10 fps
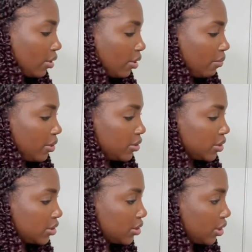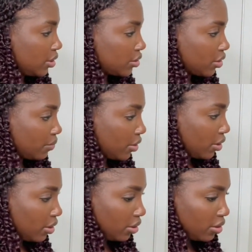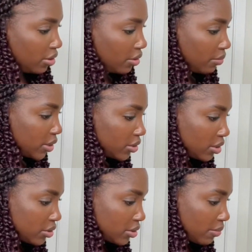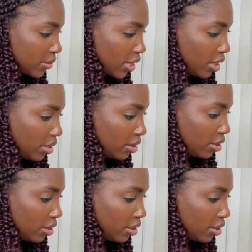I'm going to see something. Is it something?